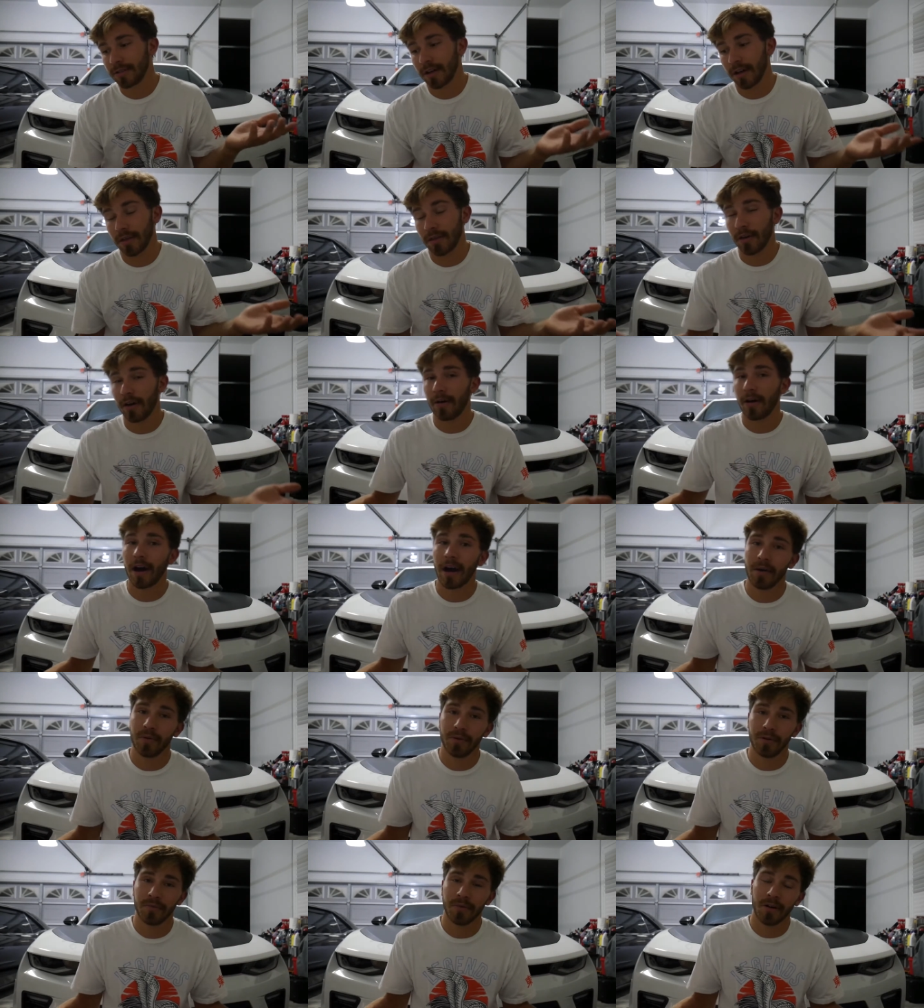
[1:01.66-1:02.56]
I thought I
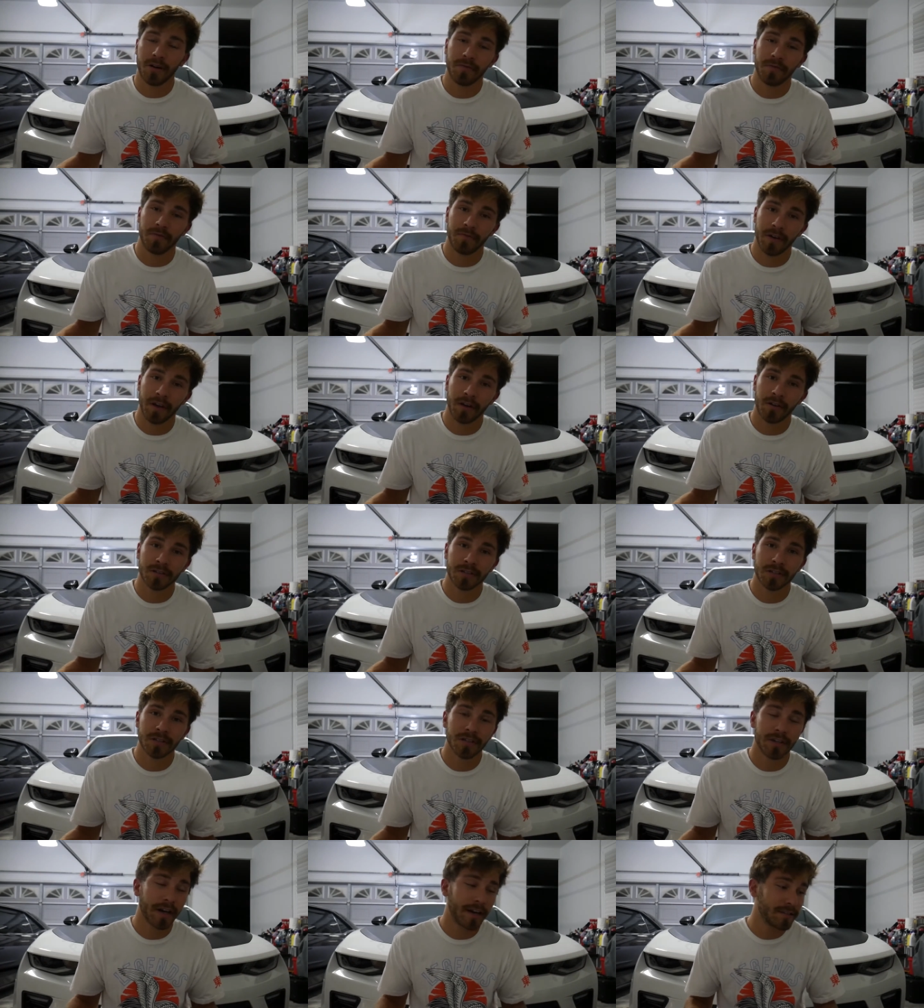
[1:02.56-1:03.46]
would unveil
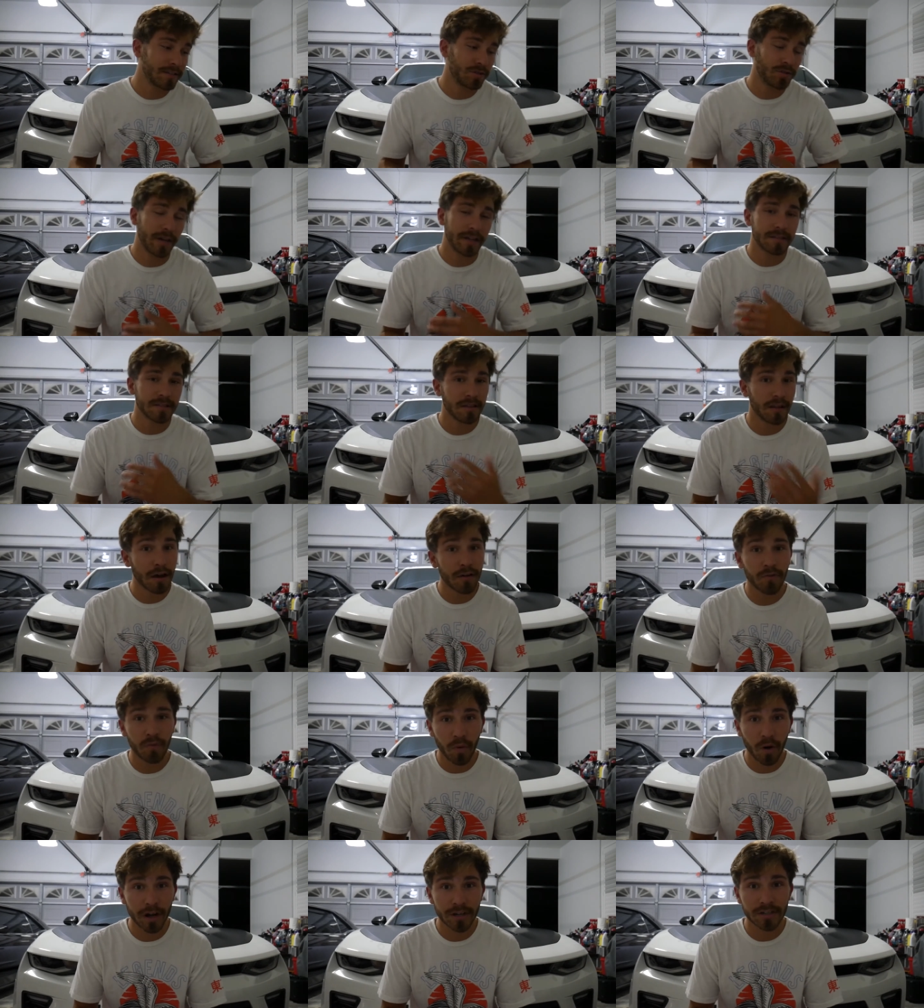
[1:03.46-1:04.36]
to you guys. You guys
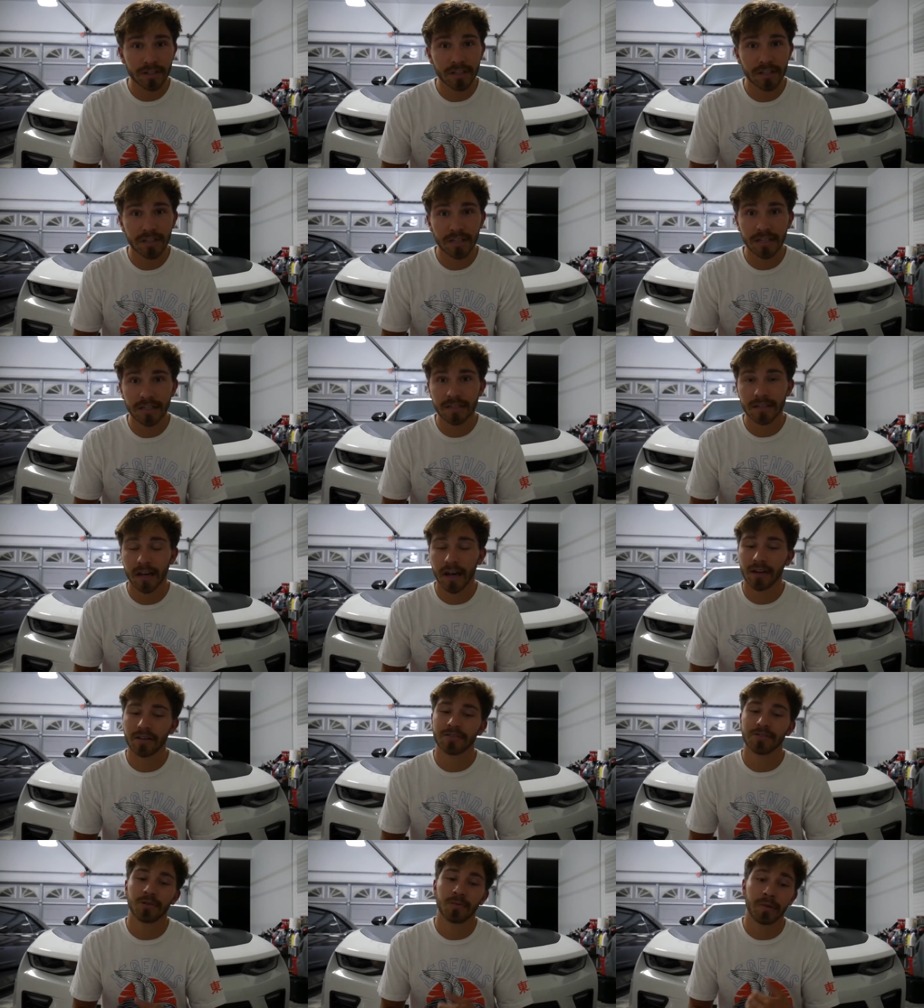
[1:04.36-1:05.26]
love watching these. I
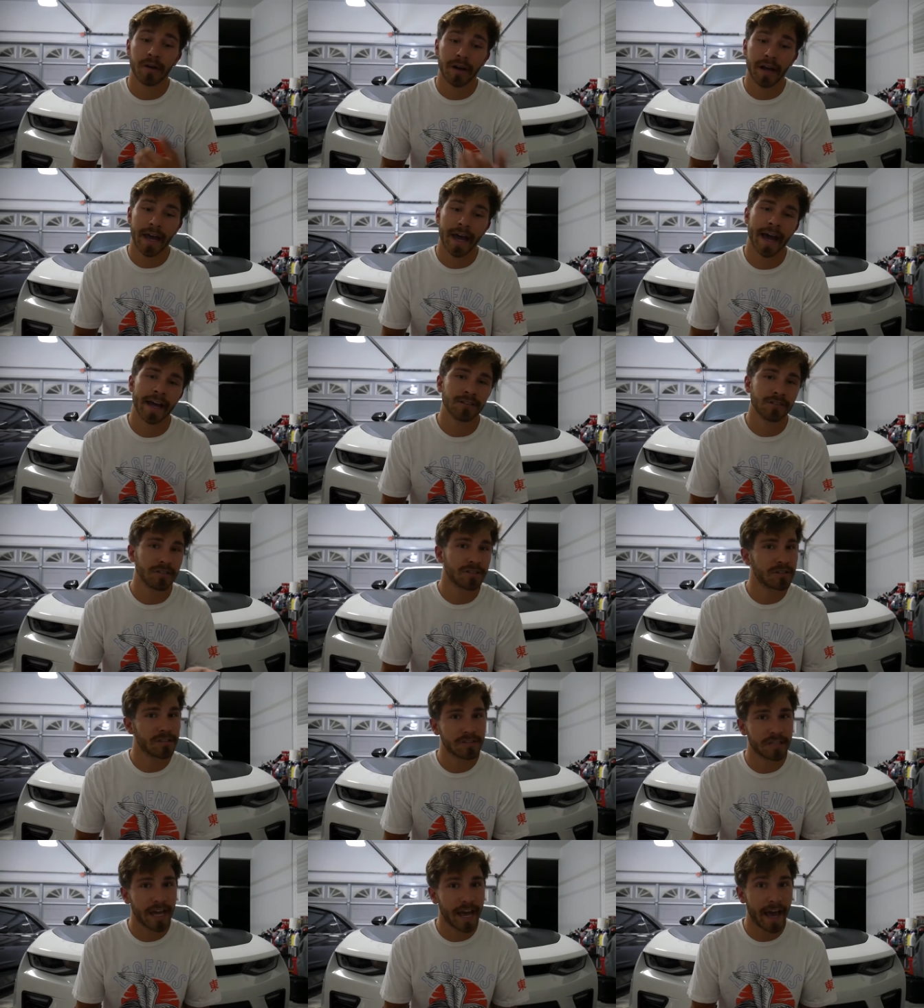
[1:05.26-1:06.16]
also bought a hat just
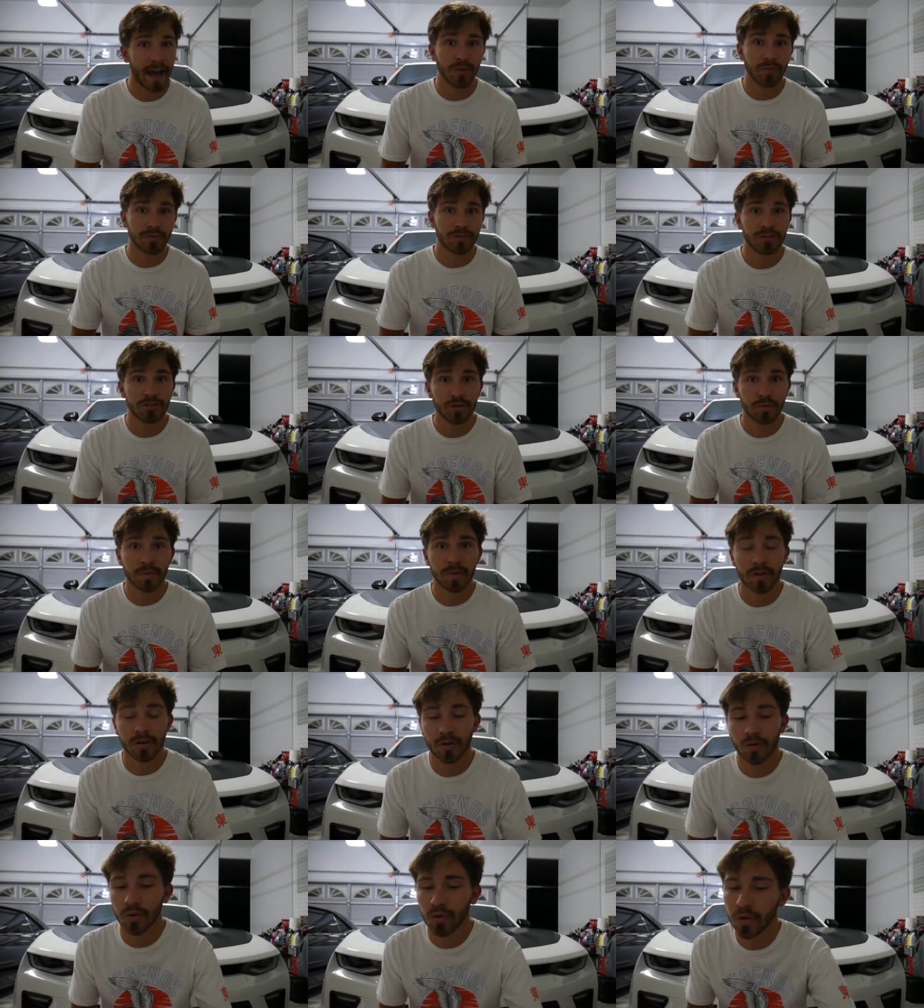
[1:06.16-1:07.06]
because the hat was super
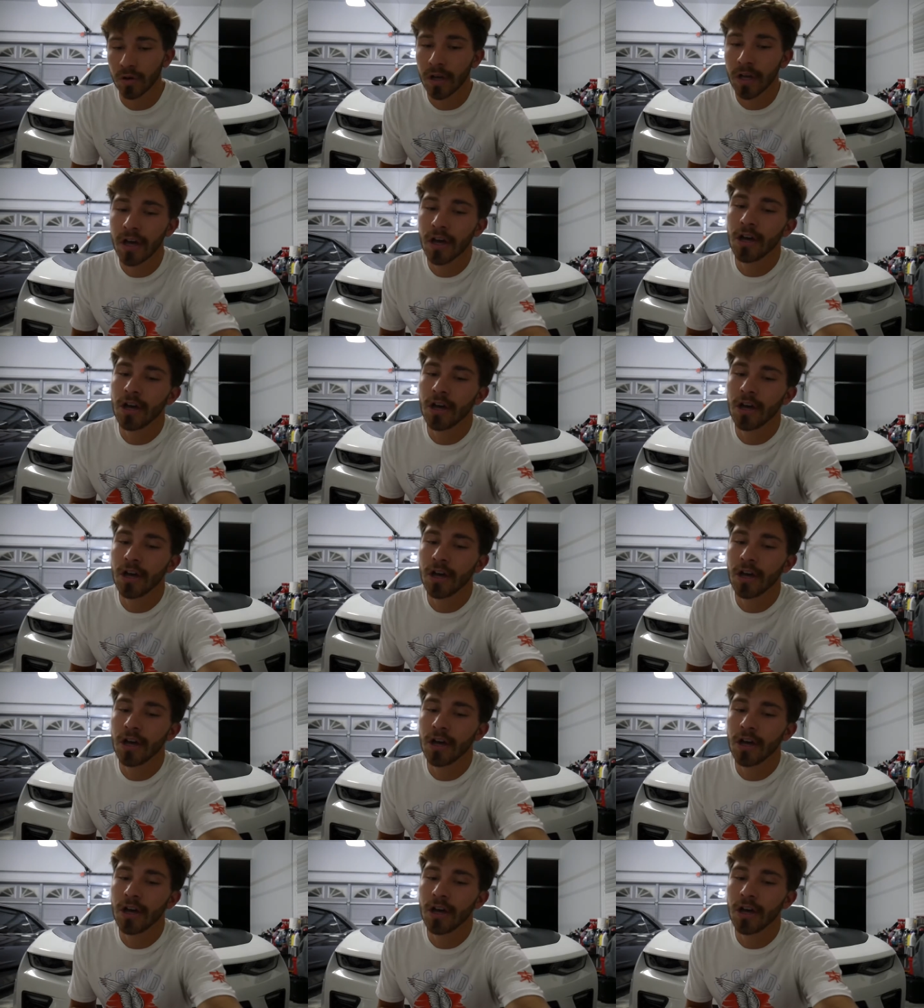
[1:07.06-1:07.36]
cool.